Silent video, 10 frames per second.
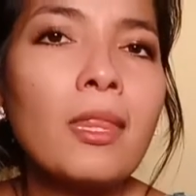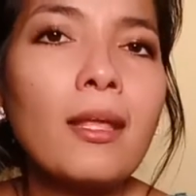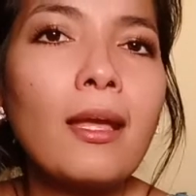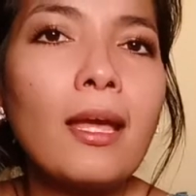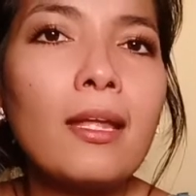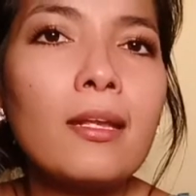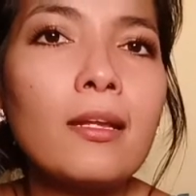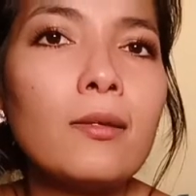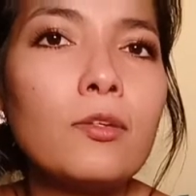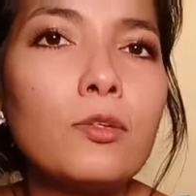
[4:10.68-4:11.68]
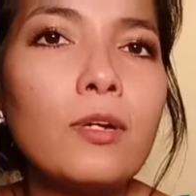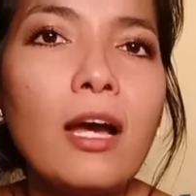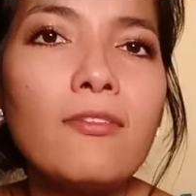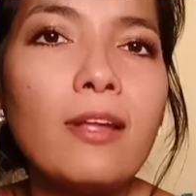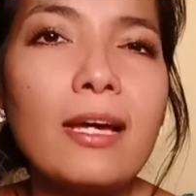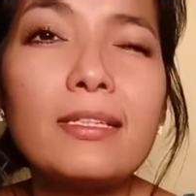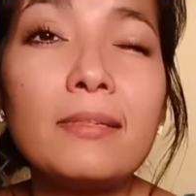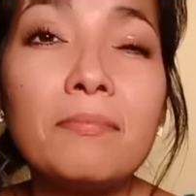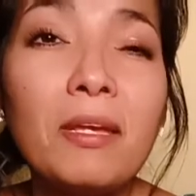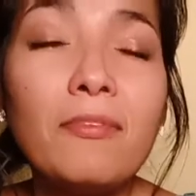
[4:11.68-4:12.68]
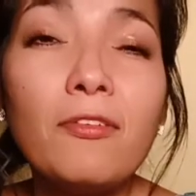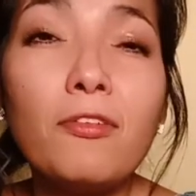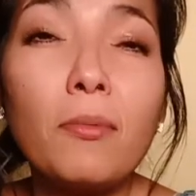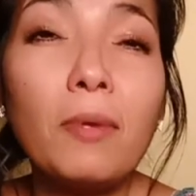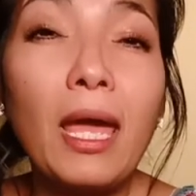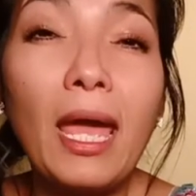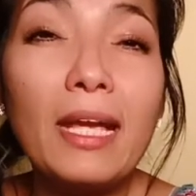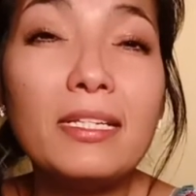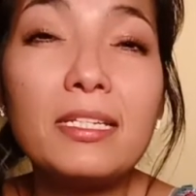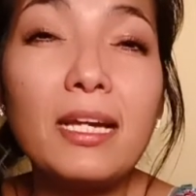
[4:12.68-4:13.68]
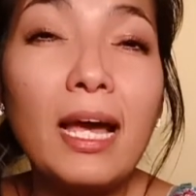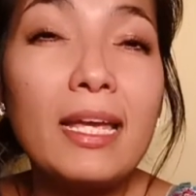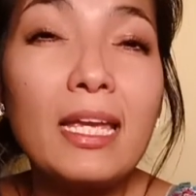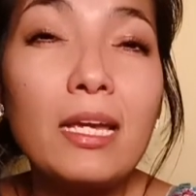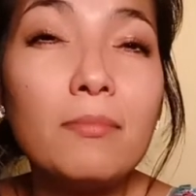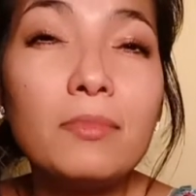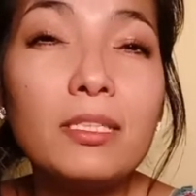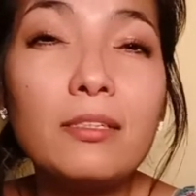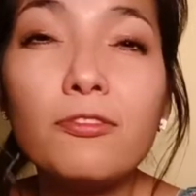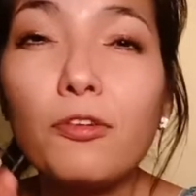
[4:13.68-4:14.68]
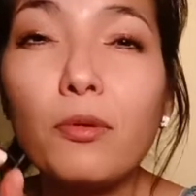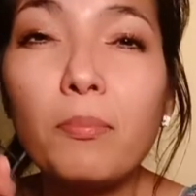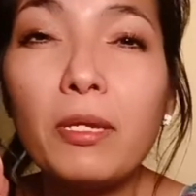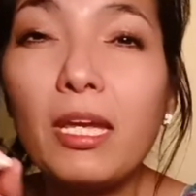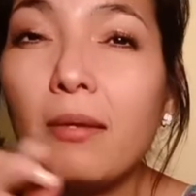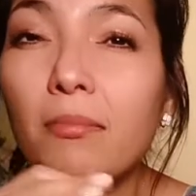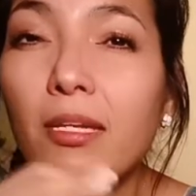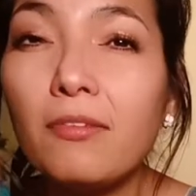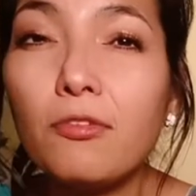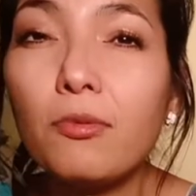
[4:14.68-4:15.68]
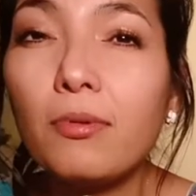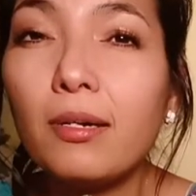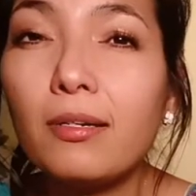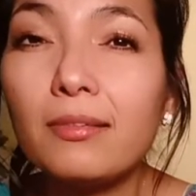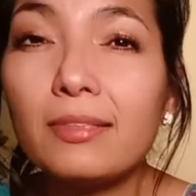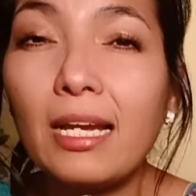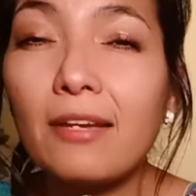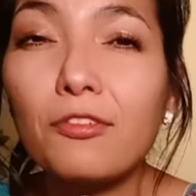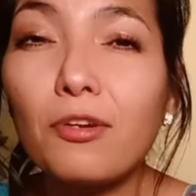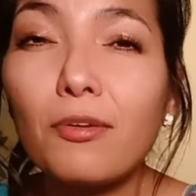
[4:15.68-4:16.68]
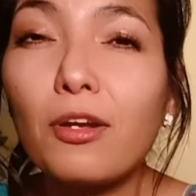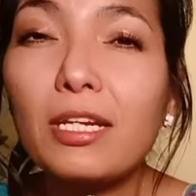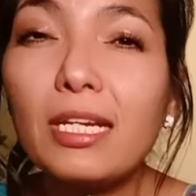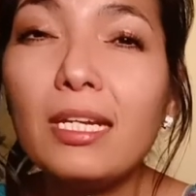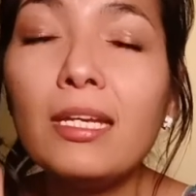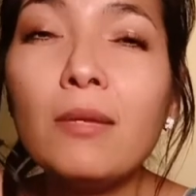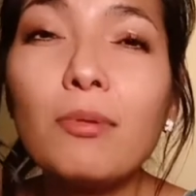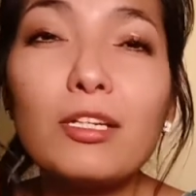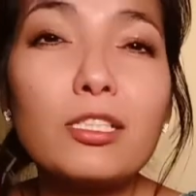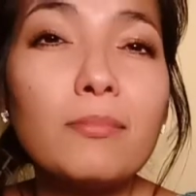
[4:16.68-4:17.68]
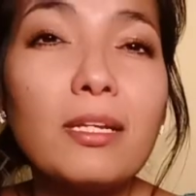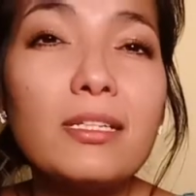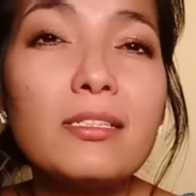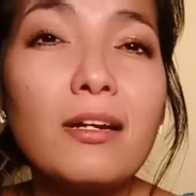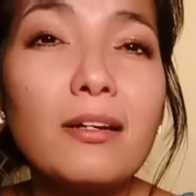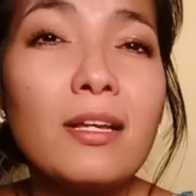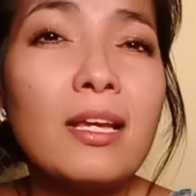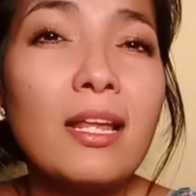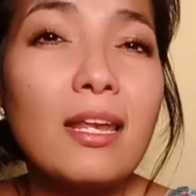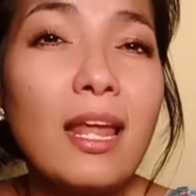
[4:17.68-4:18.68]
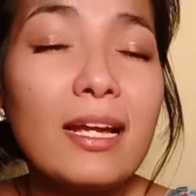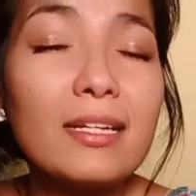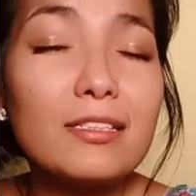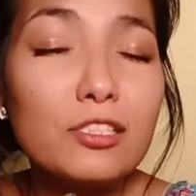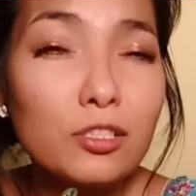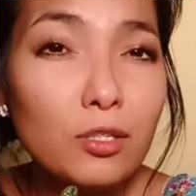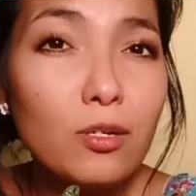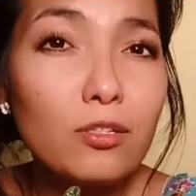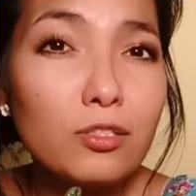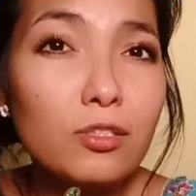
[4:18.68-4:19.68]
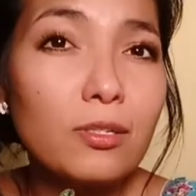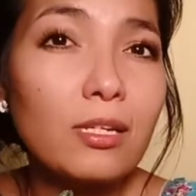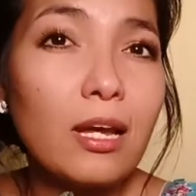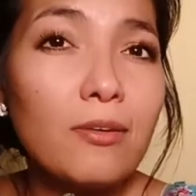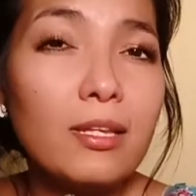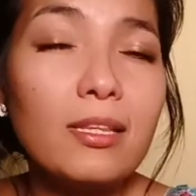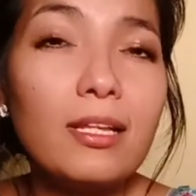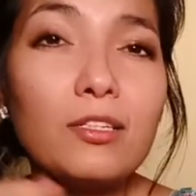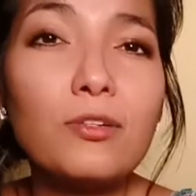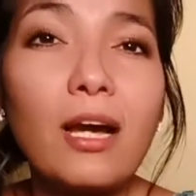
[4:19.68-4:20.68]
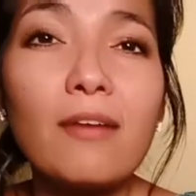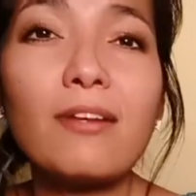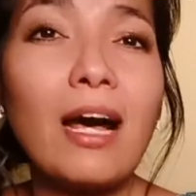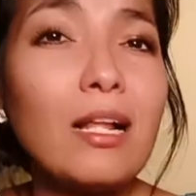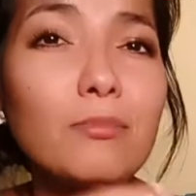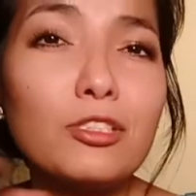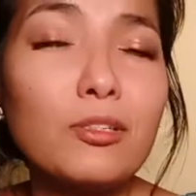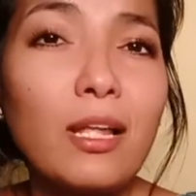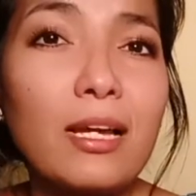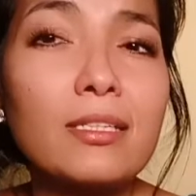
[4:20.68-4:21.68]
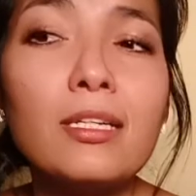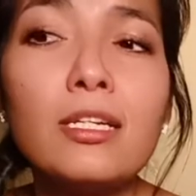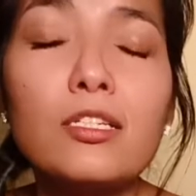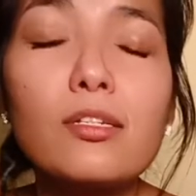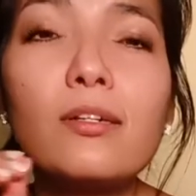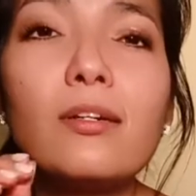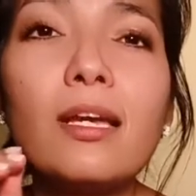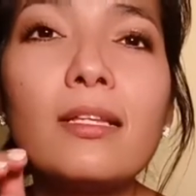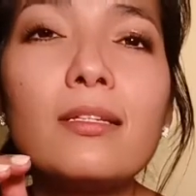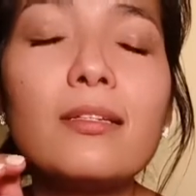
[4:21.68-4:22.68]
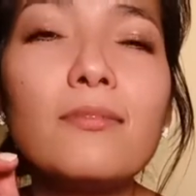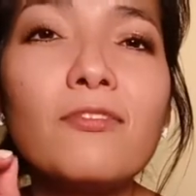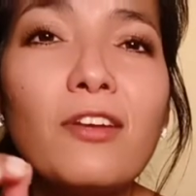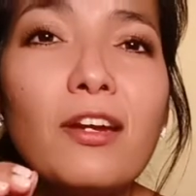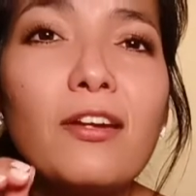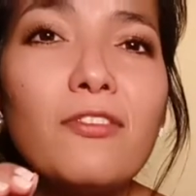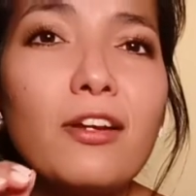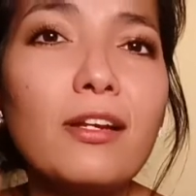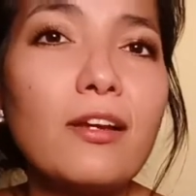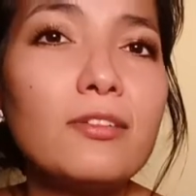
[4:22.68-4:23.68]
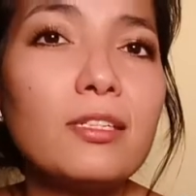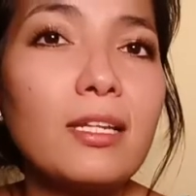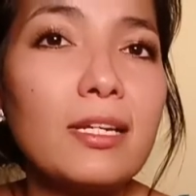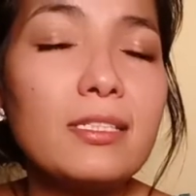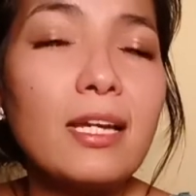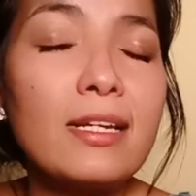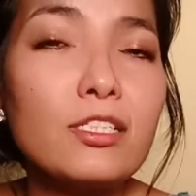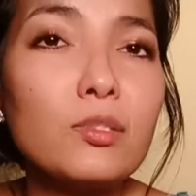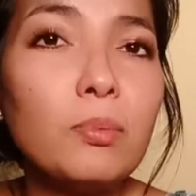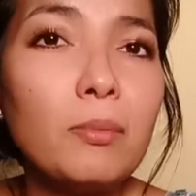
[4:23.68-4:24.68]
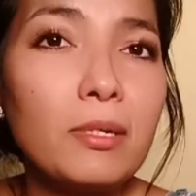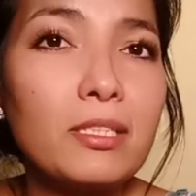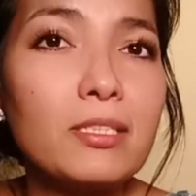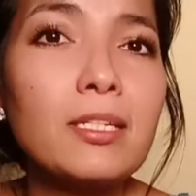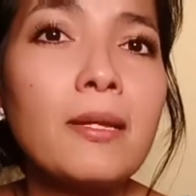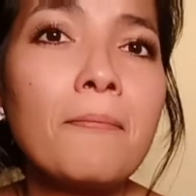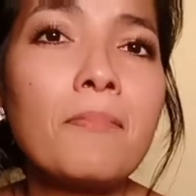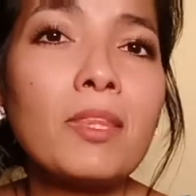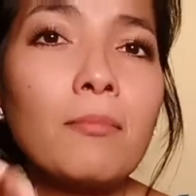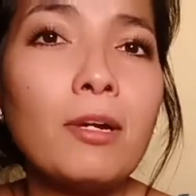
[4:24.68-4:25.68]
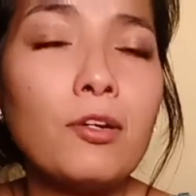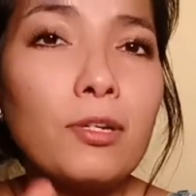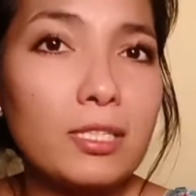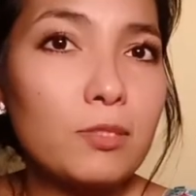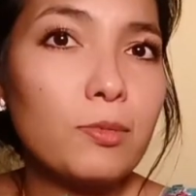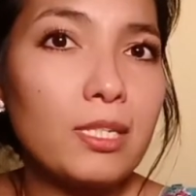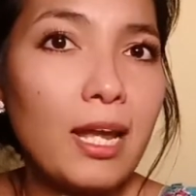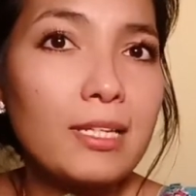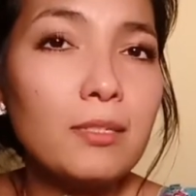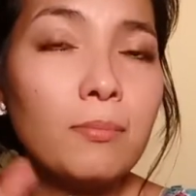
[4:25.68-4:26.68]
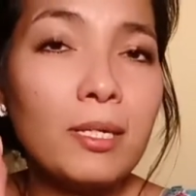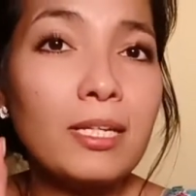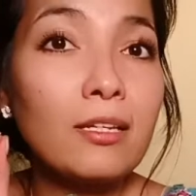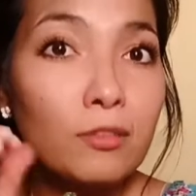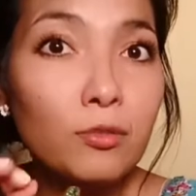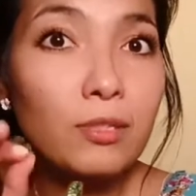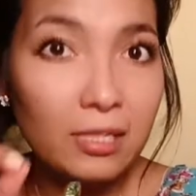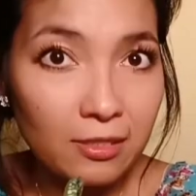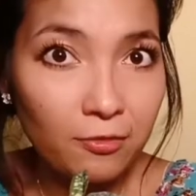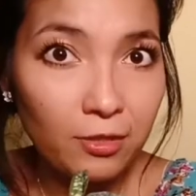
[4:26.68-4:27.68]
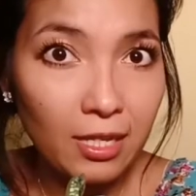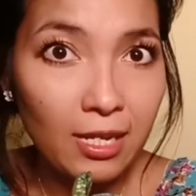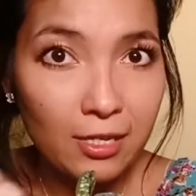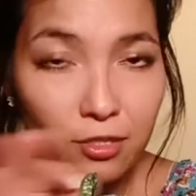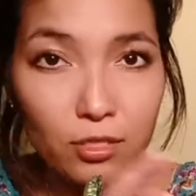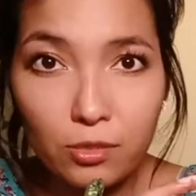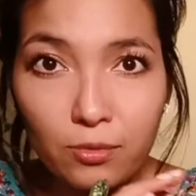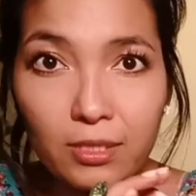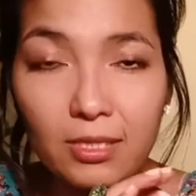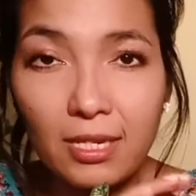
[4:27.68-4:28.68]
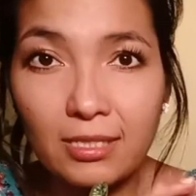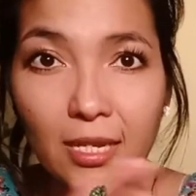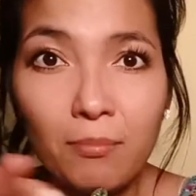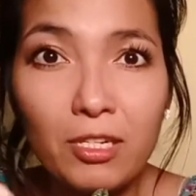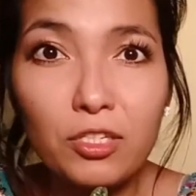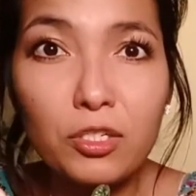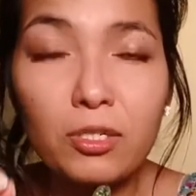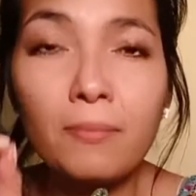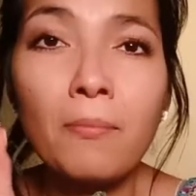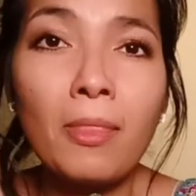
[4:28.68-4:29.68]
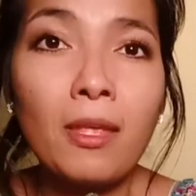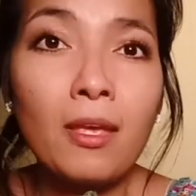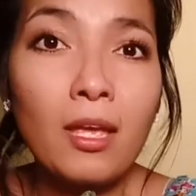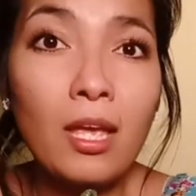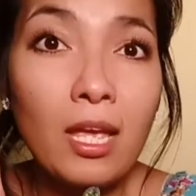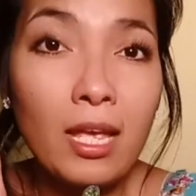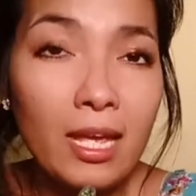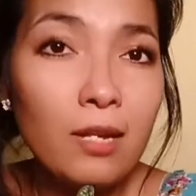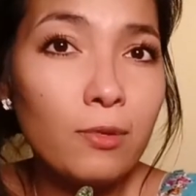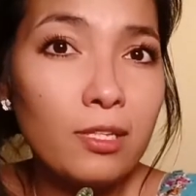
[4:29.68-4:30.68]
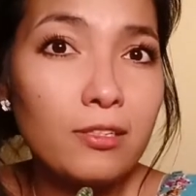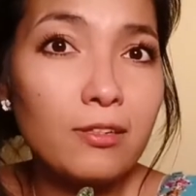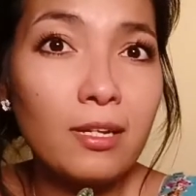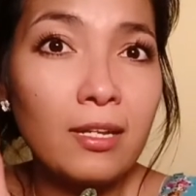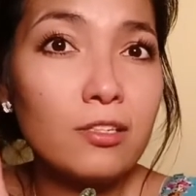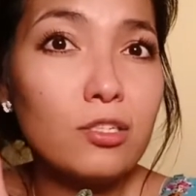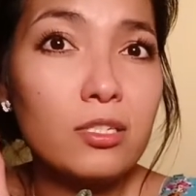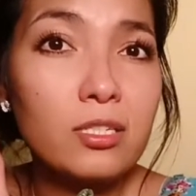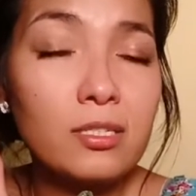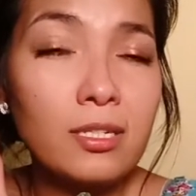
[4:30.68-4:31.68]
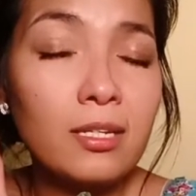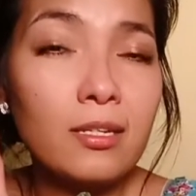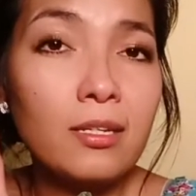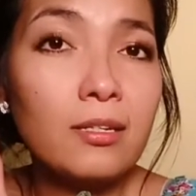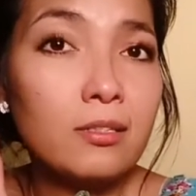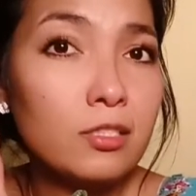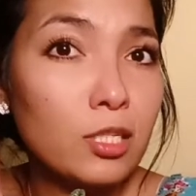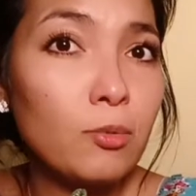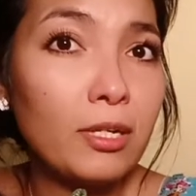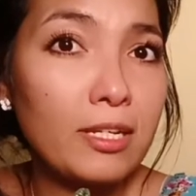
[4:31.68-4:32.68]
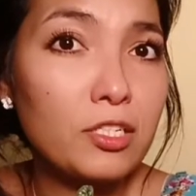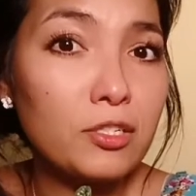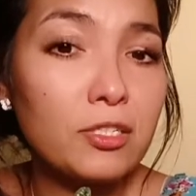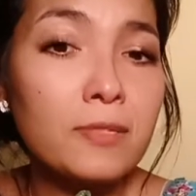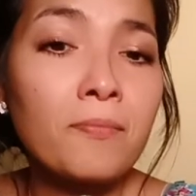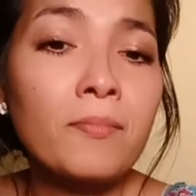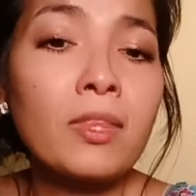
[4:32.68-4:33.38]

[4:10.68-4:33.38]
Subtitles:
and you have light maybe from 8 a.m. till 4 p.m. if you're lucky, because some days are like so cloudy that you have almost no light. So in very cloudy days, I supplement my orchids with light, but I don't do that every day. I just do it, as I mentioned, in winter and just in some occasions.